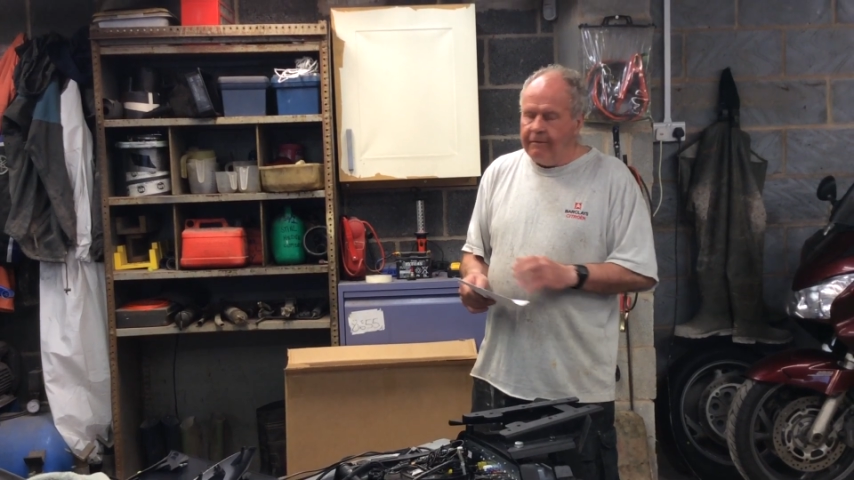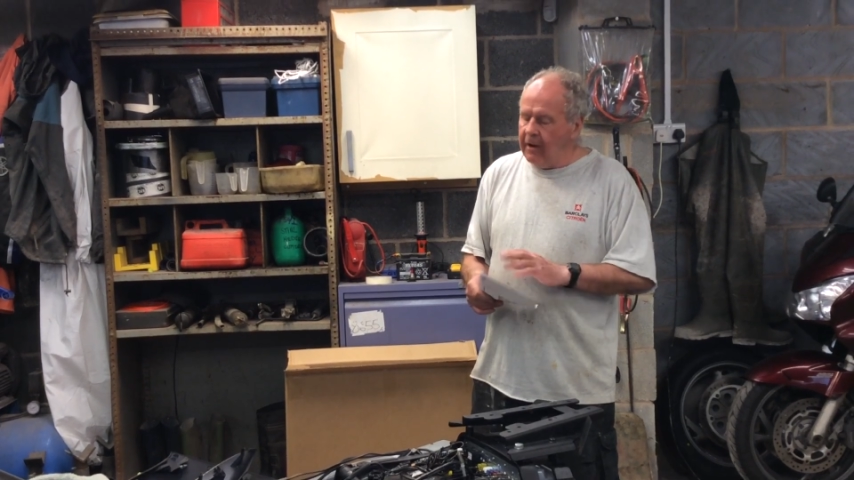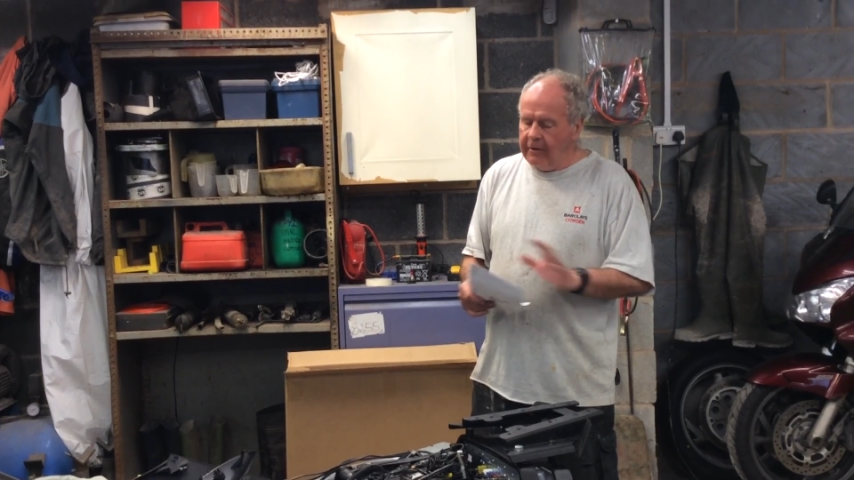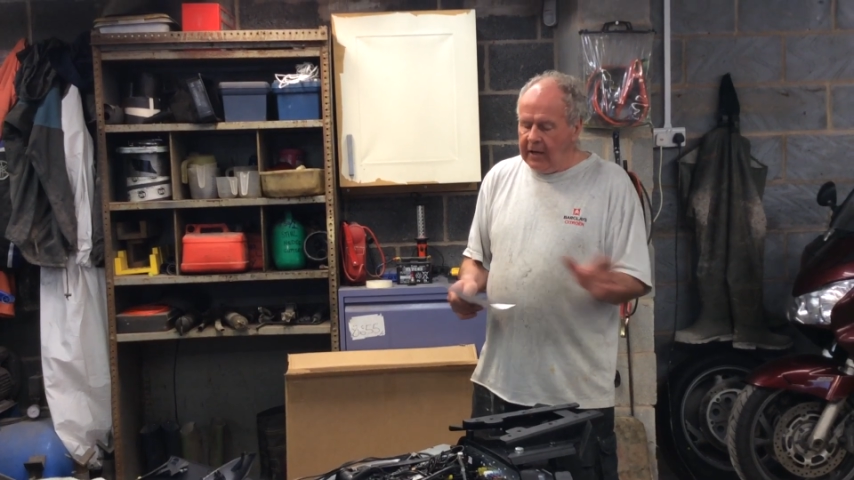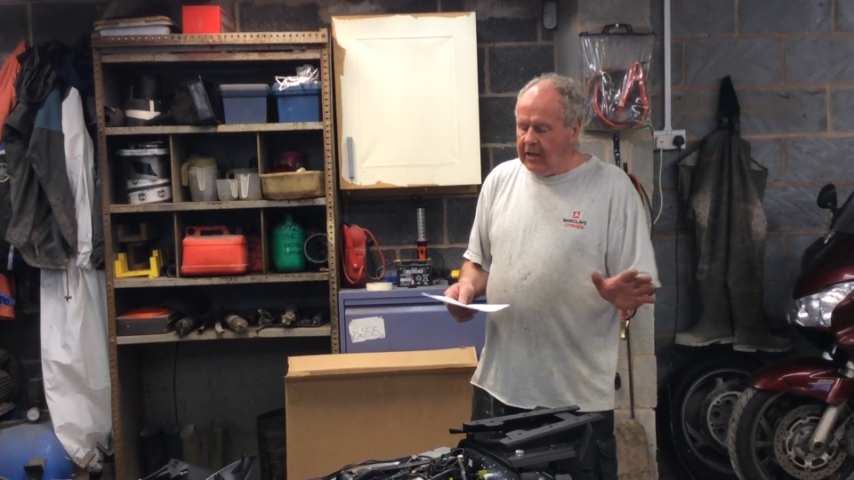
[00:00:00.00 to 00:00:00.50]

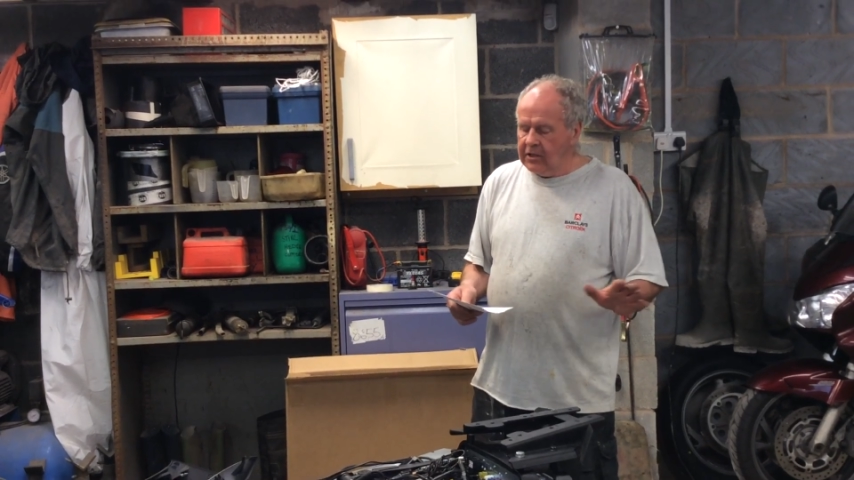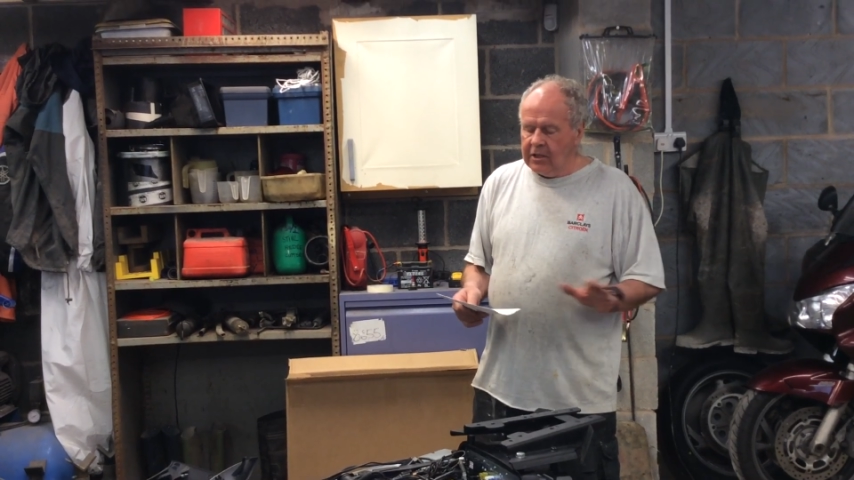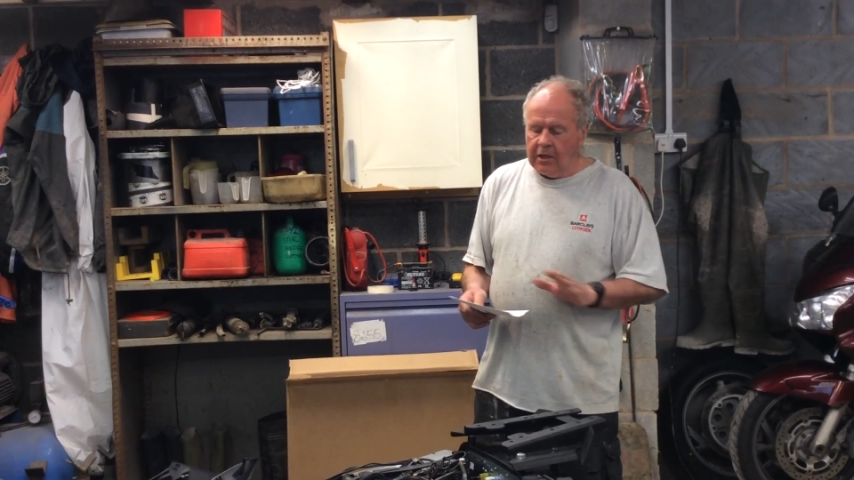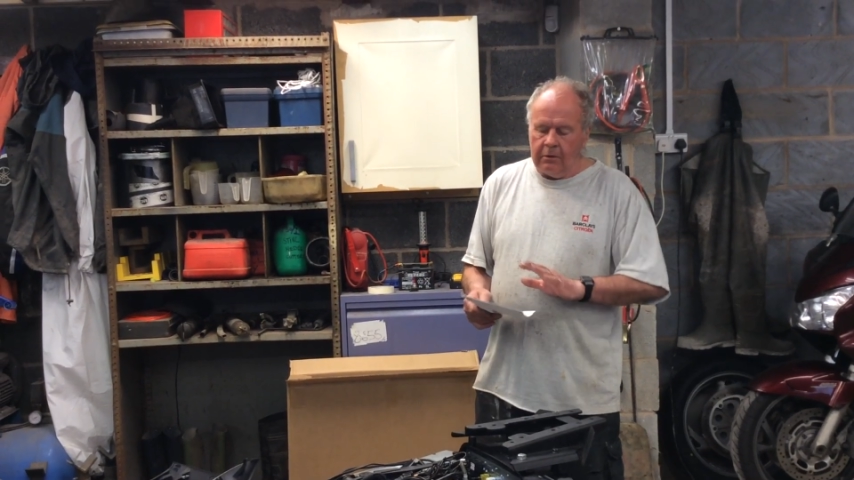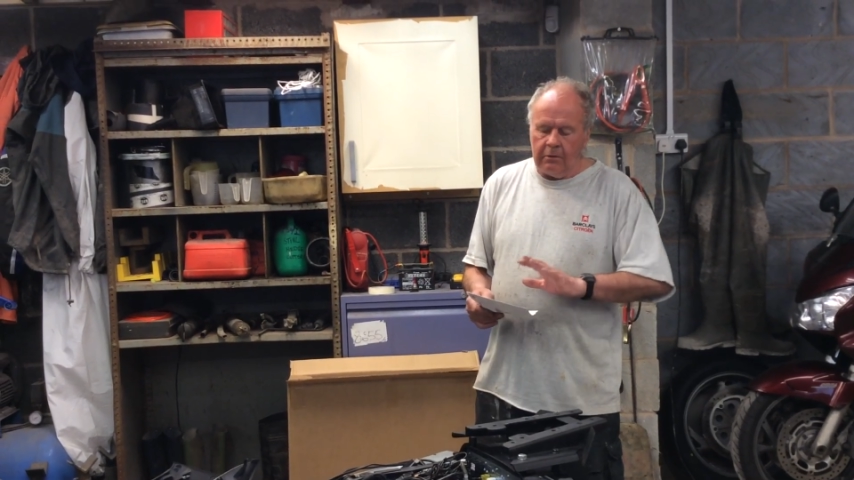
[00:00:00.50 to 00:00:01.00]
Very
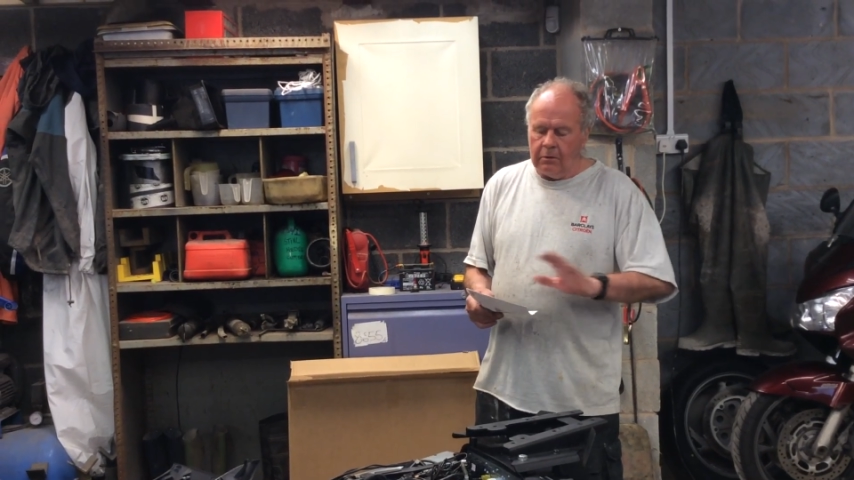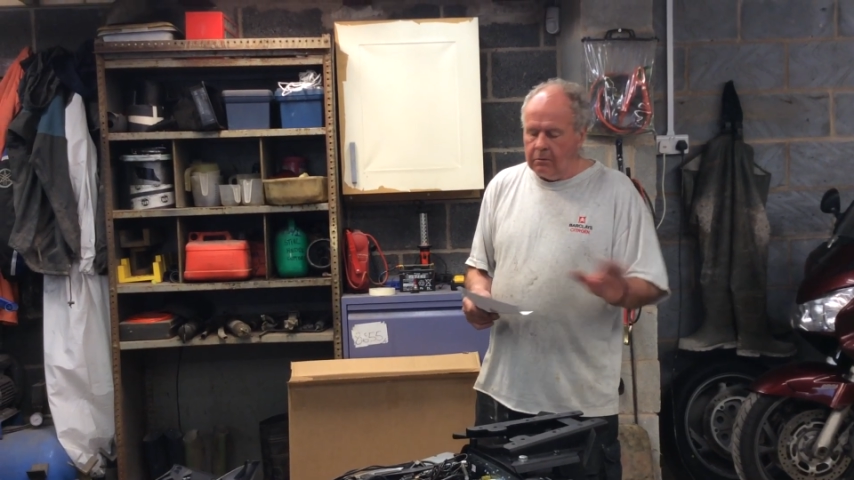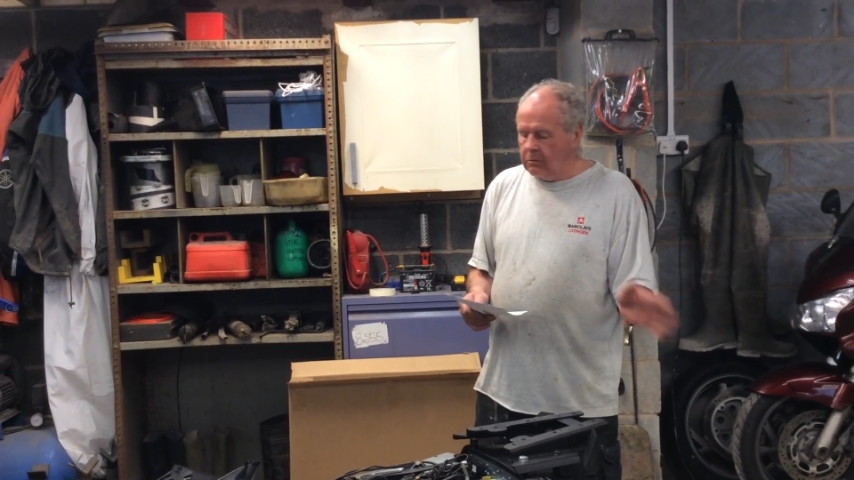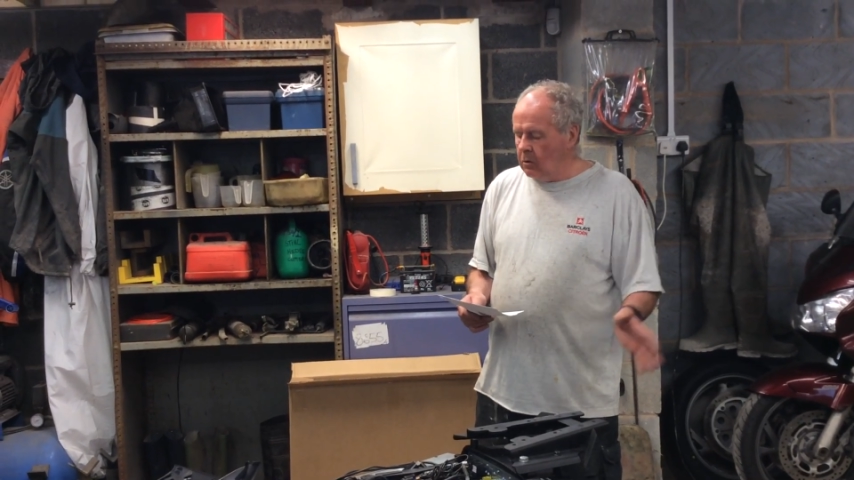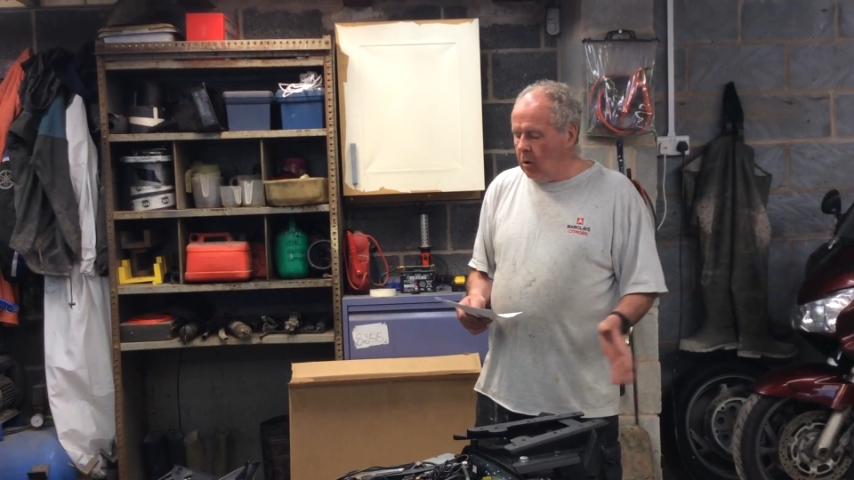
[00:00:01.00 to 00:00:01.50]
easy,
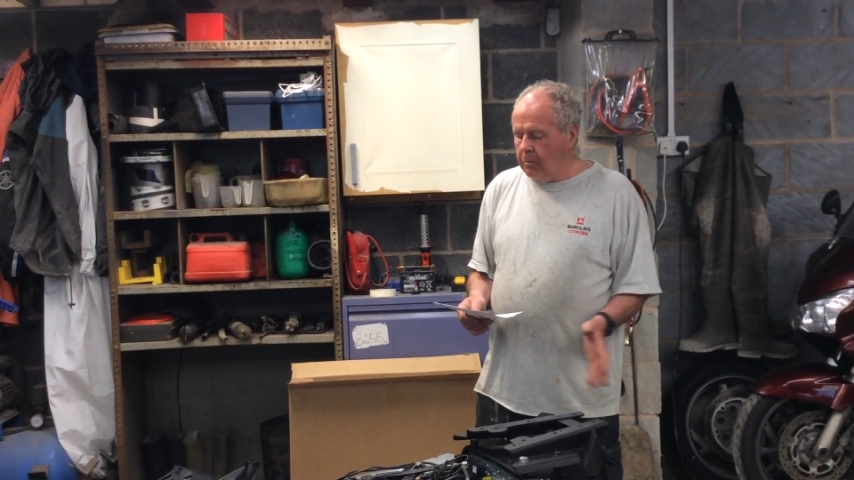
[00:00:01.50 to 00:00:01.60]
no